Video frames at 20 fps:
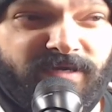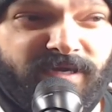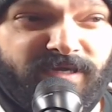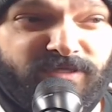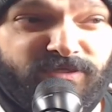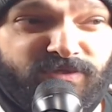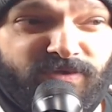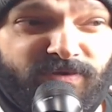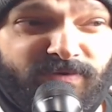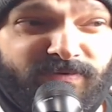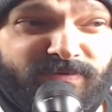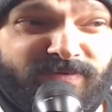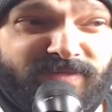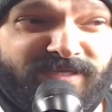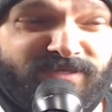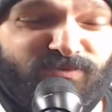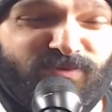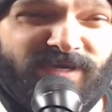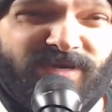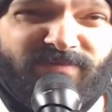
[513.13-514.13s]
So
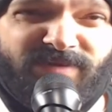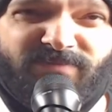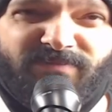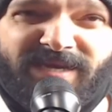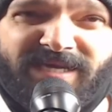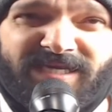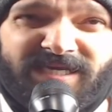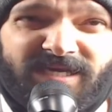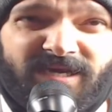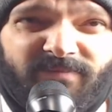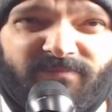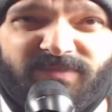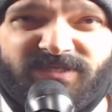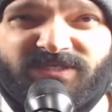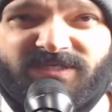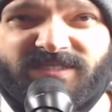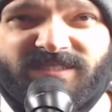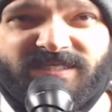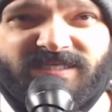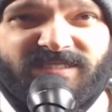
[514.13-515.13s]
that's what I mean by
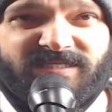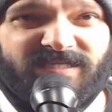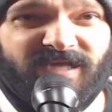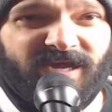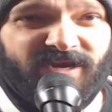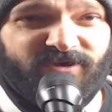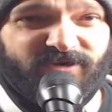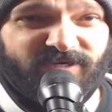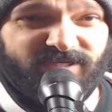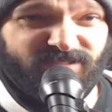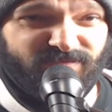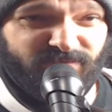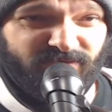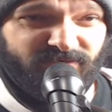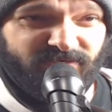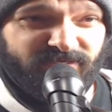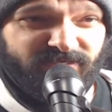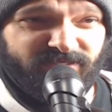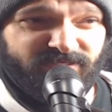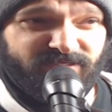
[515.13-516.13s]
encompassing the entire
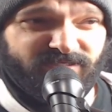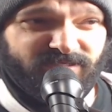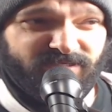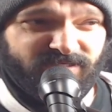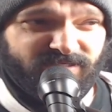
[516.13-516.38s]
experience,